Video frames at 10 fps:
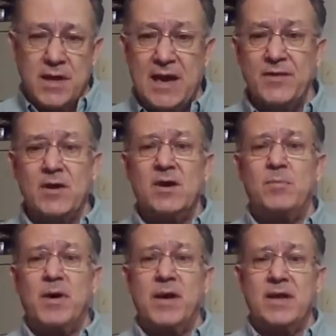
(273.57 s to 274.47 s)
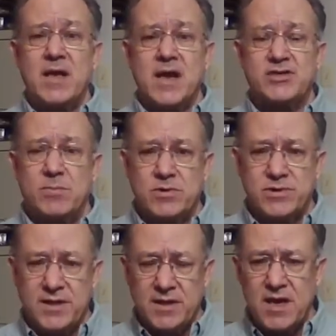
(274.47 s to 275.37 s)
And they're going to bring in
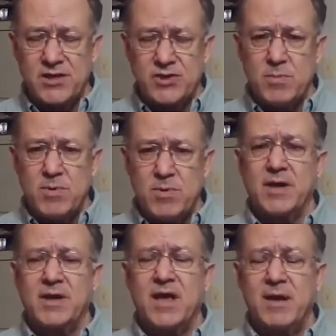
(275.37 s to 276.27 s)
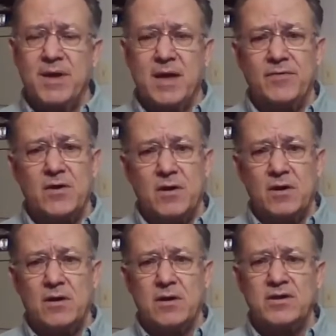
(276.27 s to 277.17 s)
customers. And the customers are going to come in, they're going
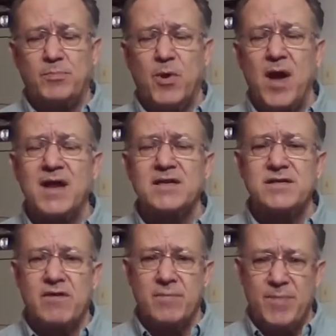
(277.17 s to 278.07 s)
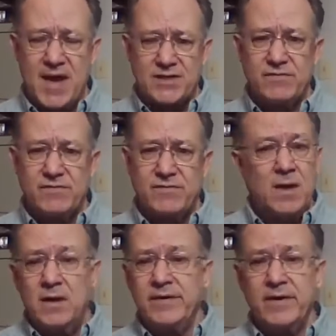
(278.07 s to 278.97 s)
to look at the products of Onpassive, and
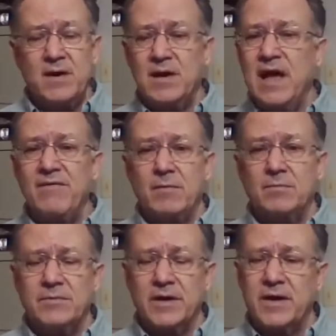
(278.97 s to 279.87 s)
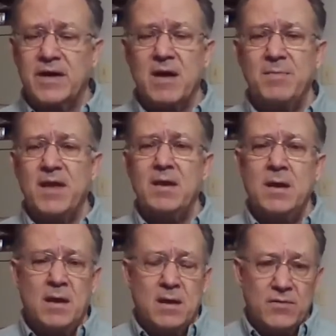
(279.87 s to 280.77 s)
they're going to love them. They're going to come
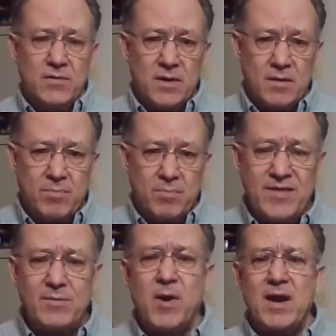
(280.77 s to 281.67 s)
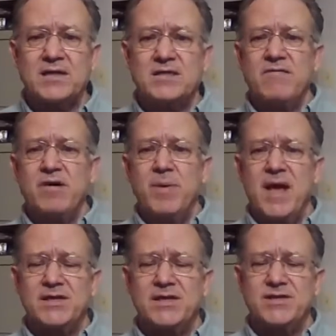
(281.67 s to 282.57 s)
in, they're going to buy the products of
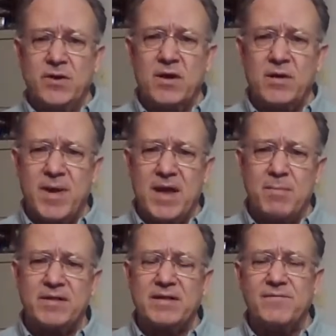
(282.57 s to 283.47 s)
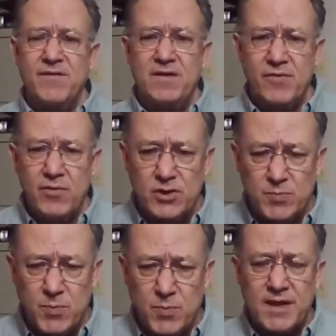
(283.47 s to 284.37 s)
Onpassive, they're going to pay a monthly fee for those
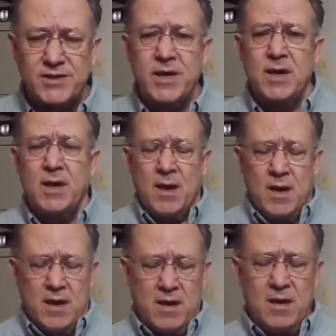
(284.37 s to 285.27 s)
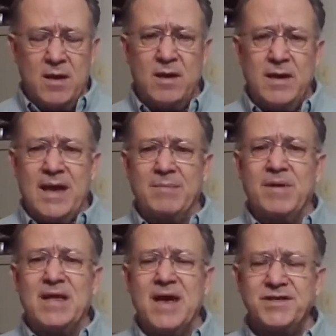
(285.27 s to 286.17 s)
products. And
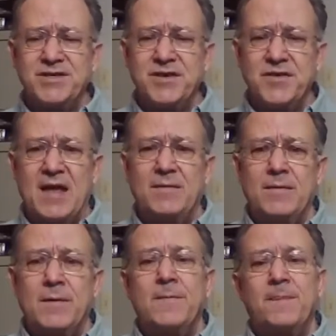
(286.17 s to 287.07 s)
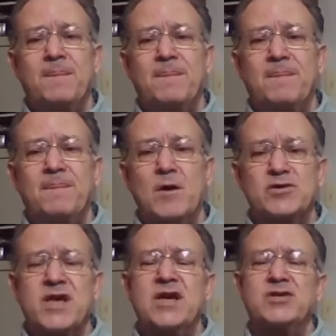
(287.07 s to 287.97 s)
because of that,
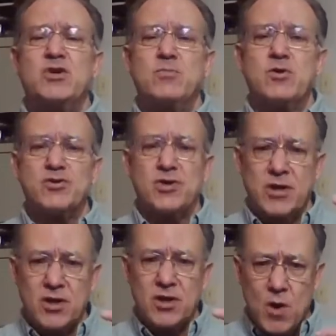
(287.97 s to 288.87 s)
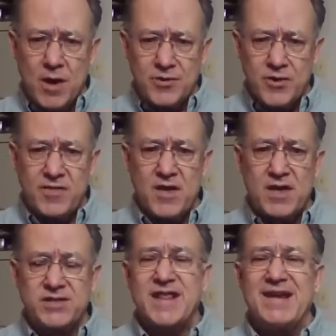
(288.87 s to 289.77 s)
those customers are going to go underneath
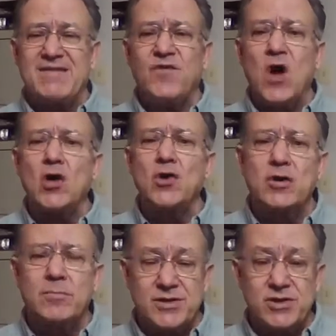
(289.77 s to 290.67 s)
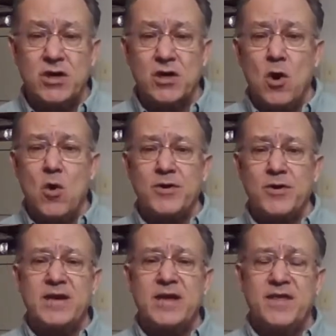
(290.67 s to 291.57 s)
us. That volume is going to go
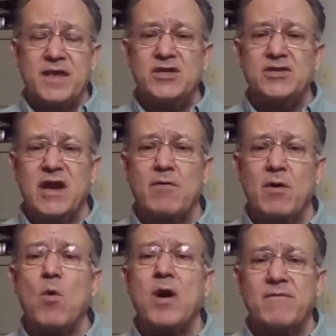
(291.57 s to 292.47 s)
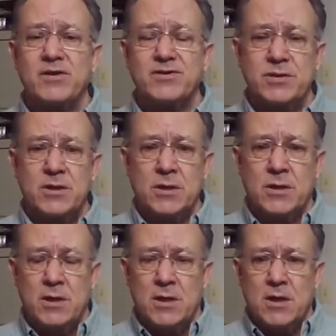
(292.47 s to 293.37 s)
underneath each and every one of us.
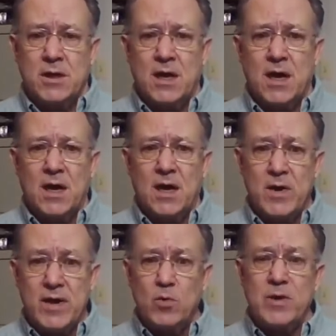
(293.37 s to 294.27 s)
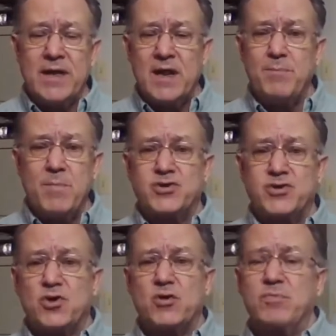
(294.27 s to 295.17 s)
We'll get a
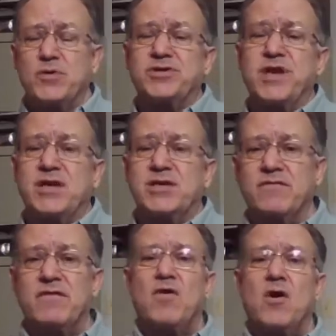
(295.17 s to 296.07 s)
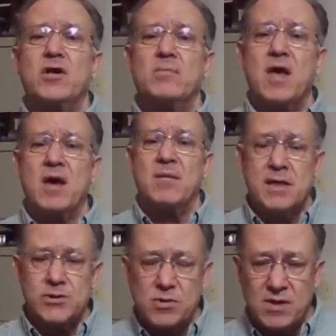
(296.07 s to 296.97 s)
certain percentage of the volume coming
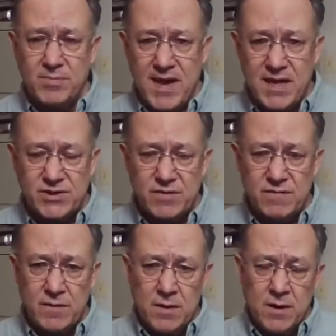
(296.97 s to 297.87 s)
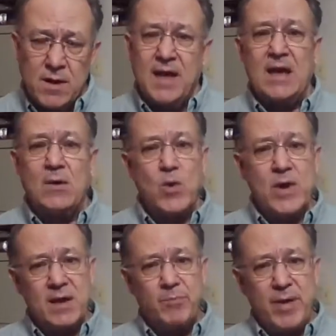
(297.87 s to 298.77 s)
into Onpassive. and we
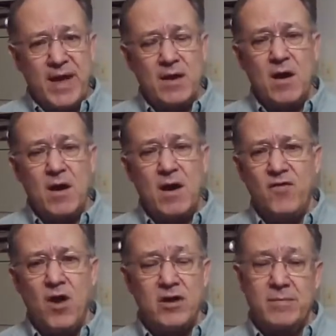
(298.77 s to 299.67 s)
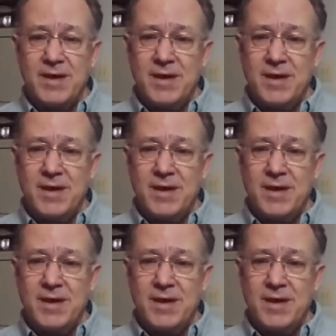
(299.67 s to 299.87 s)
get paid off of volume.